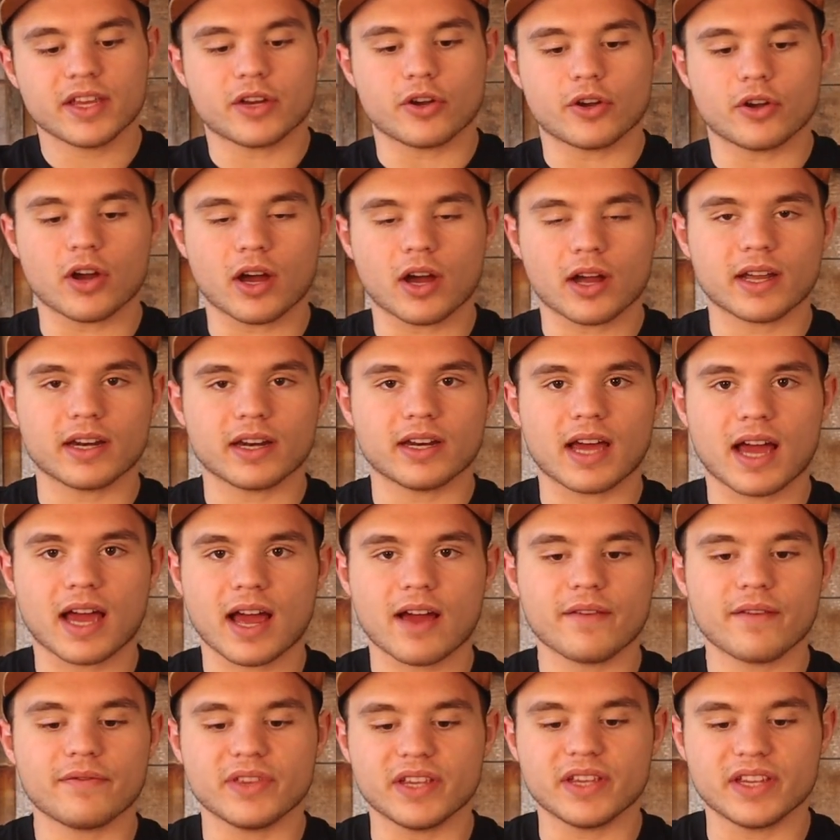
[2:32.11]
You're not going to
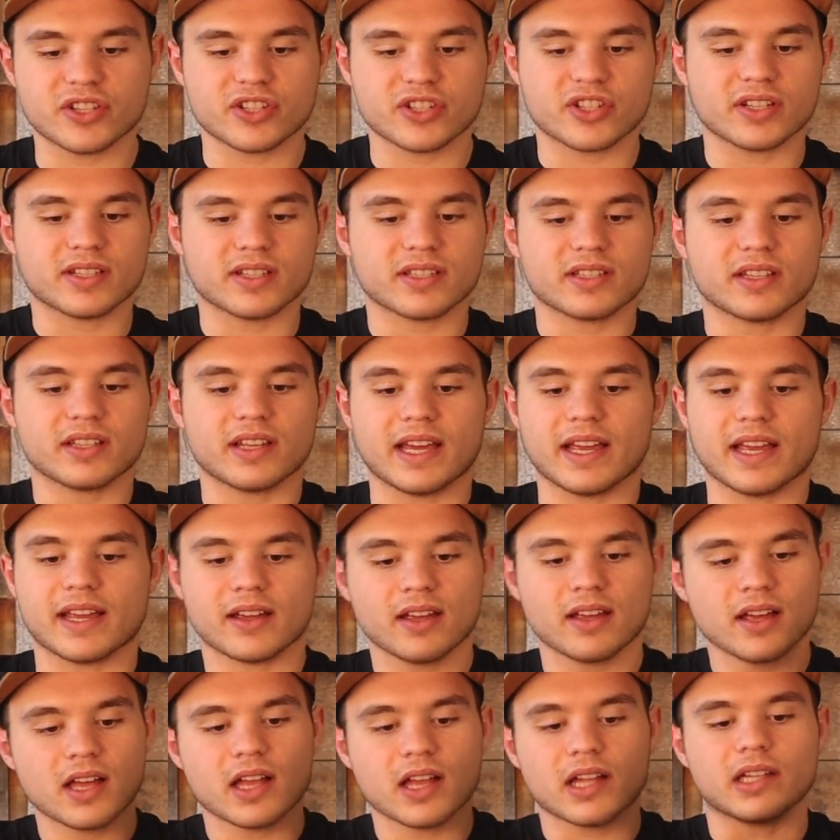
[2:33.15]
have these just like
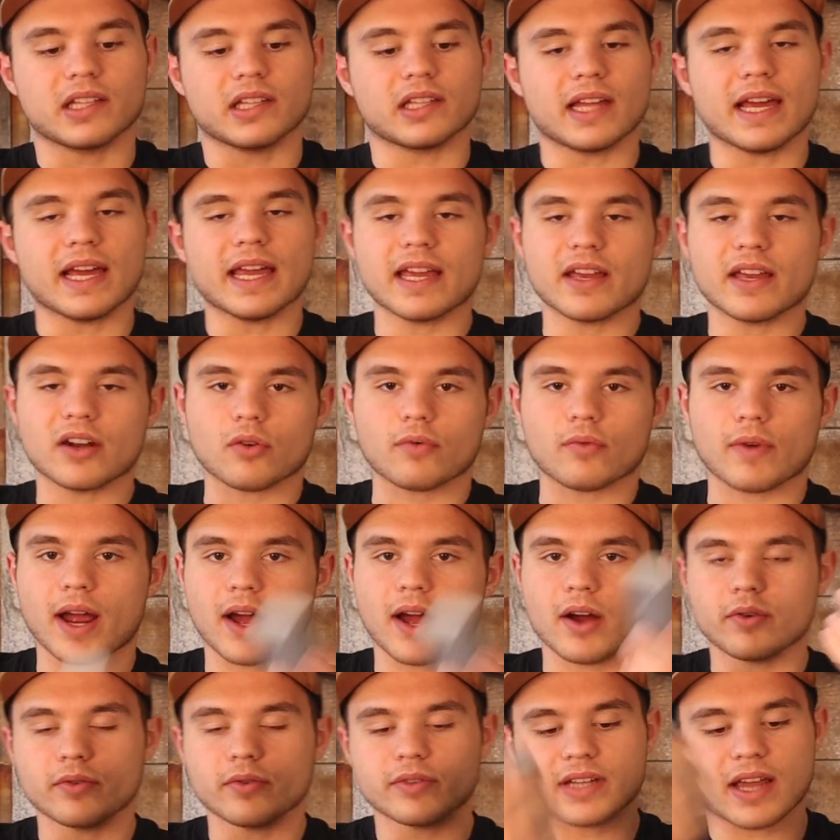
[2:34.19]
laying
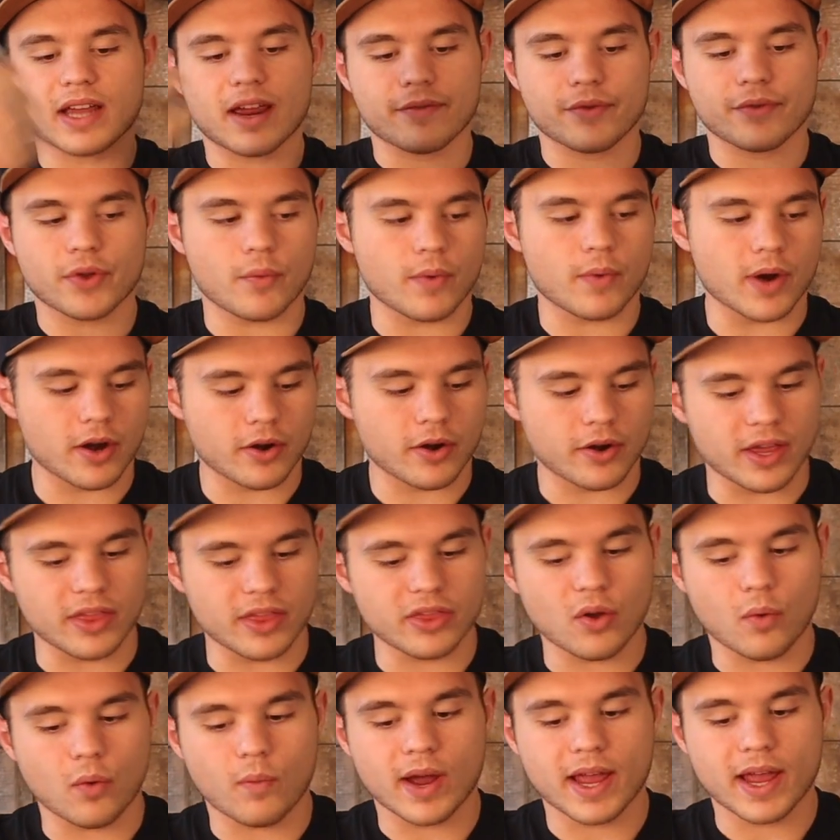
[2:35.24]
around everywhere
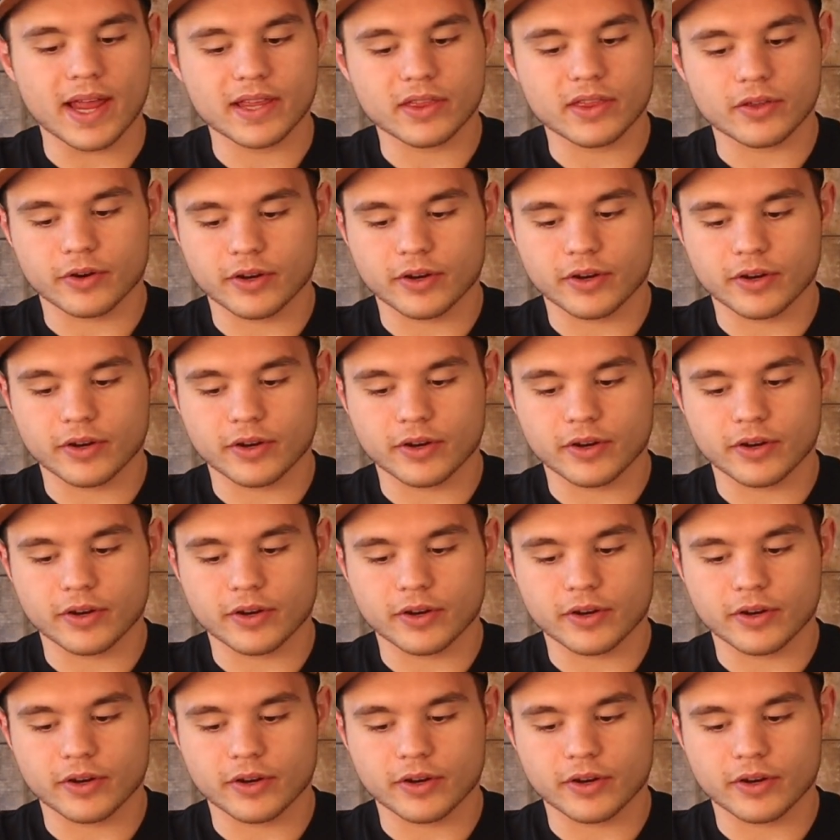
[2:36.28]
in the way.